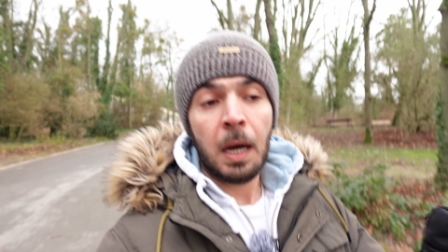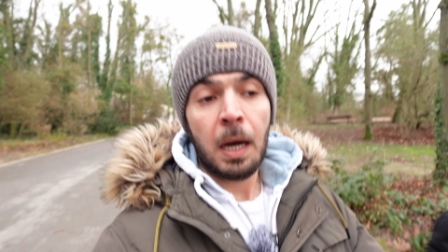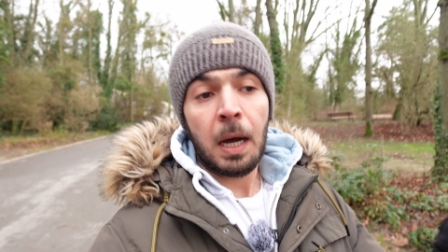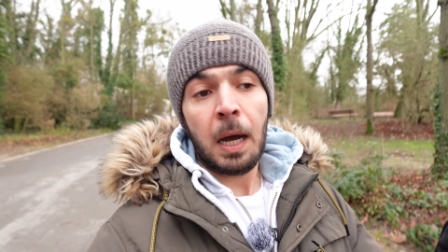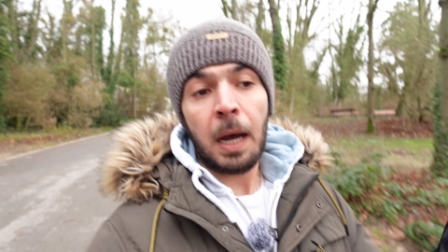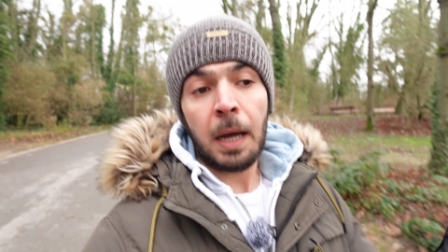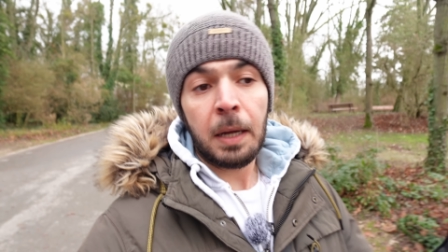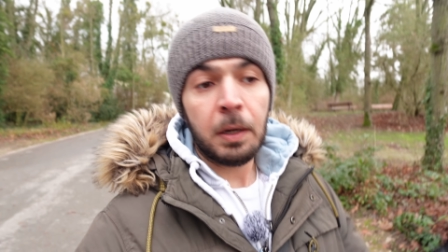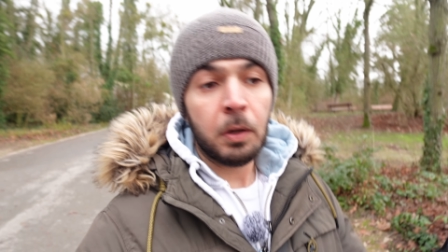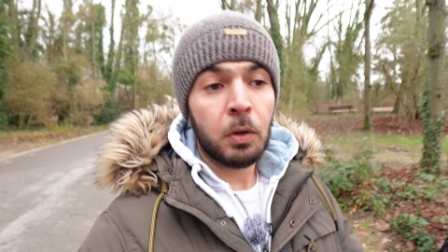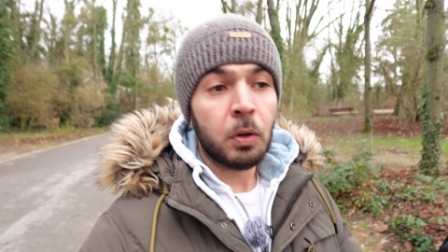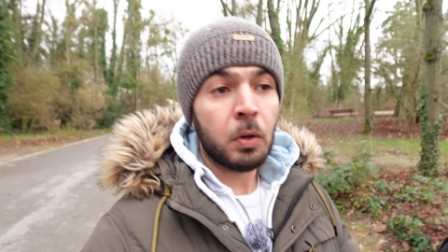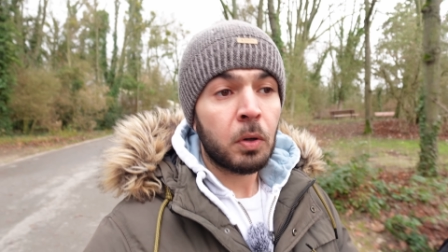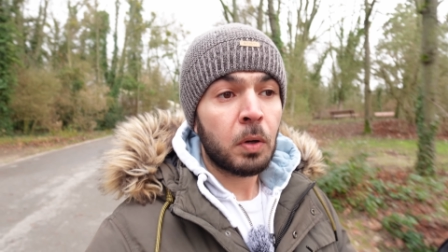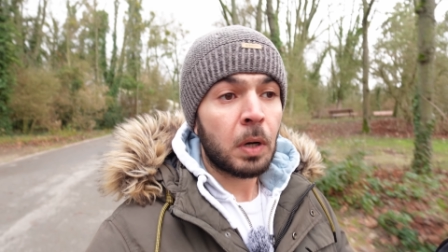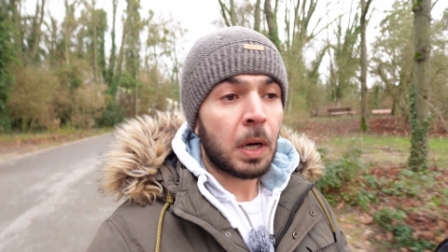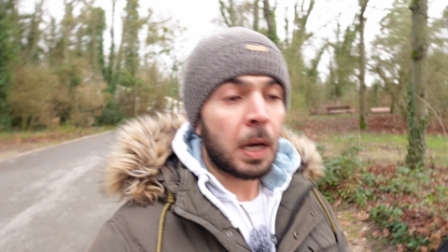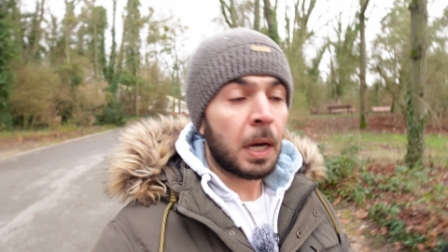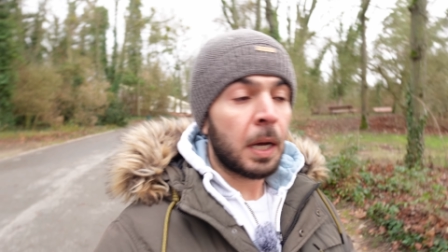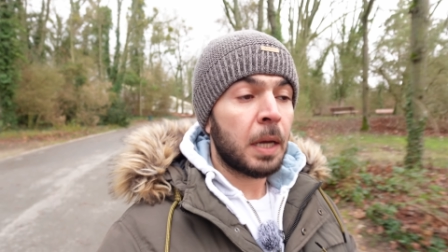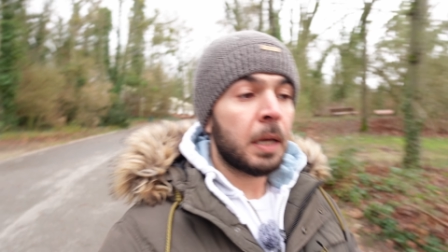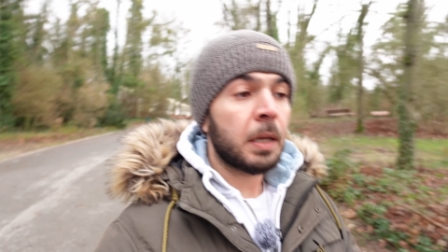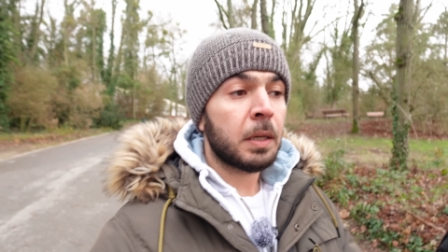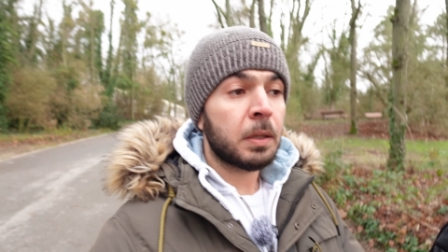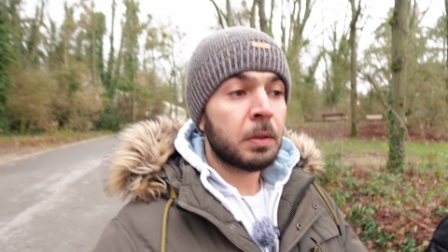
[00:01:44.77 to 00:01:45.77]
I know
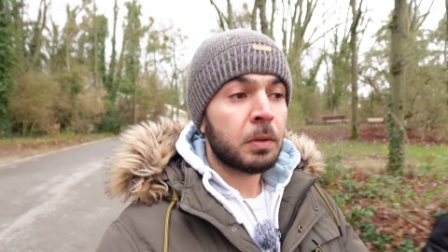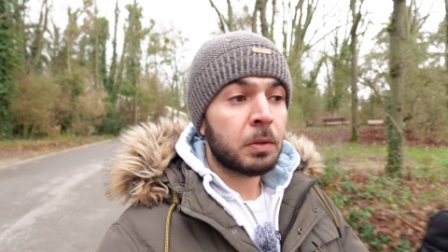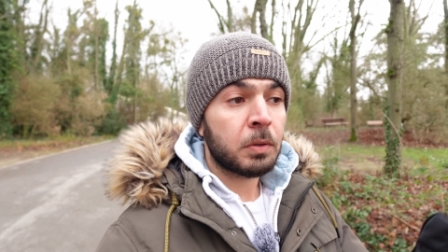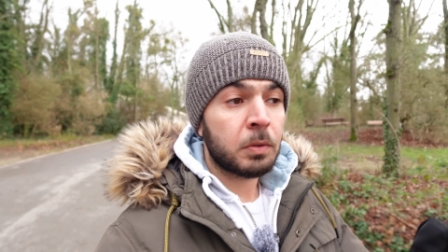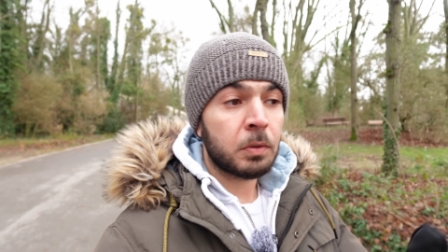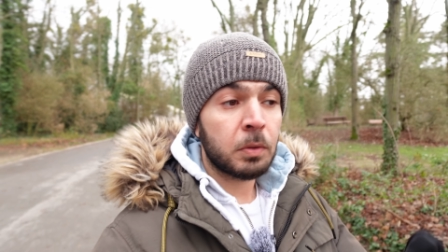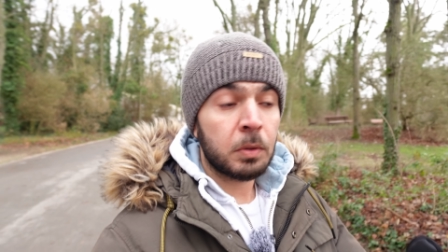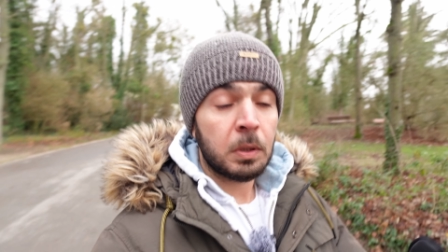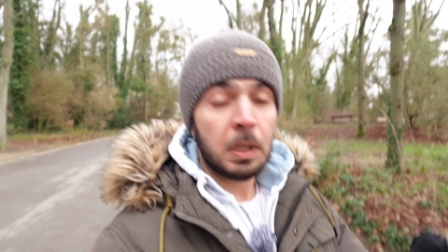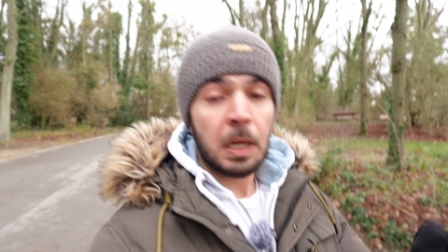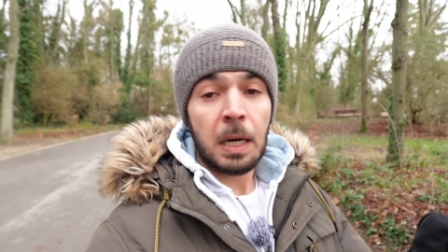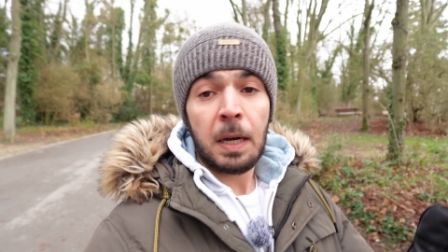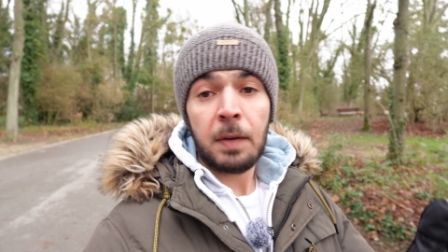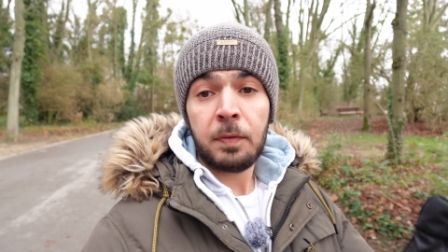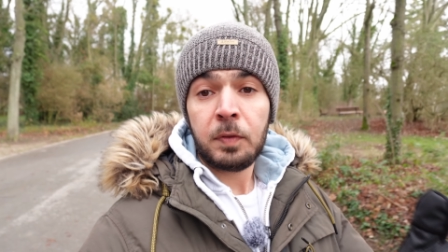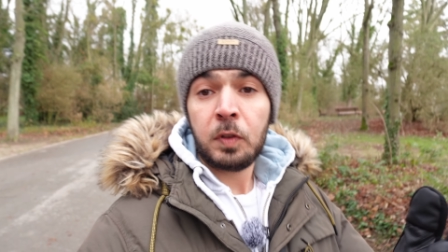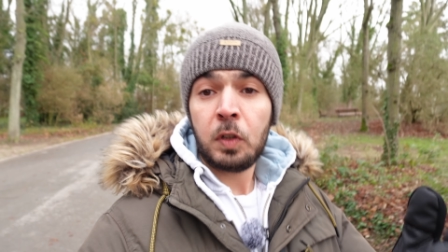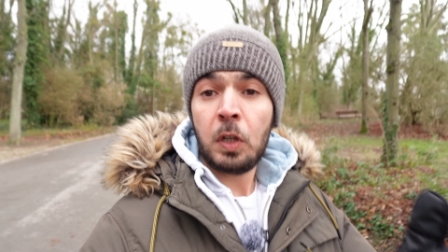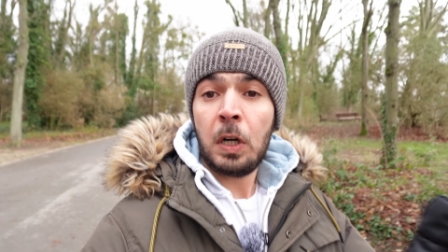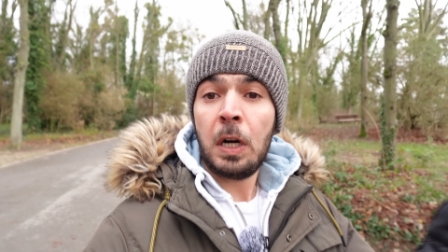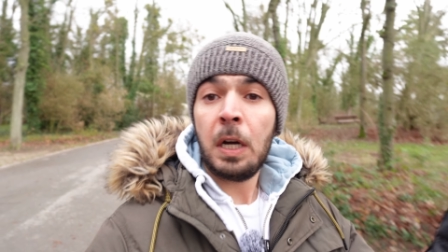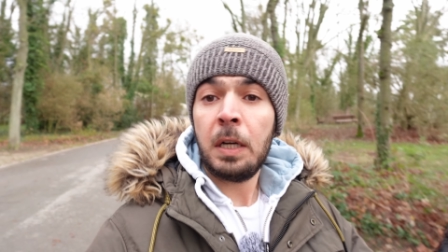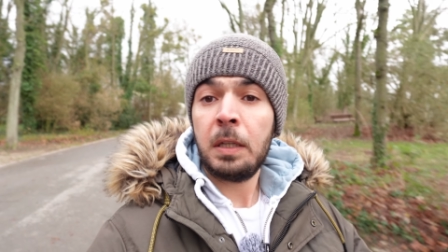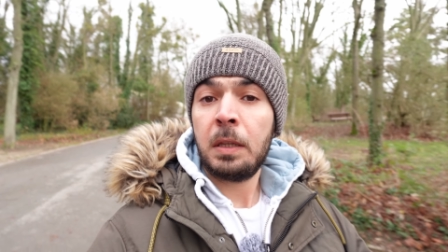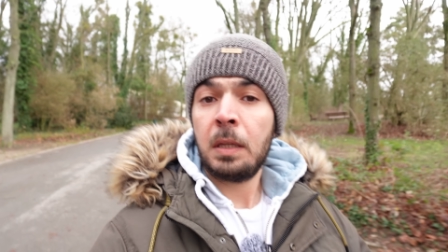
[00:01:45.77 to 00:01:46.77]
I could have
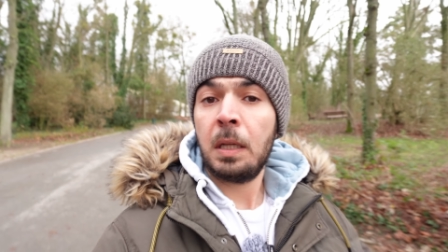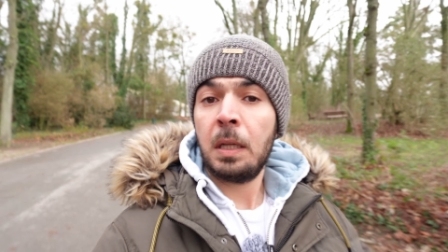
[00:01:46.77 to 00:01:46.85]
tried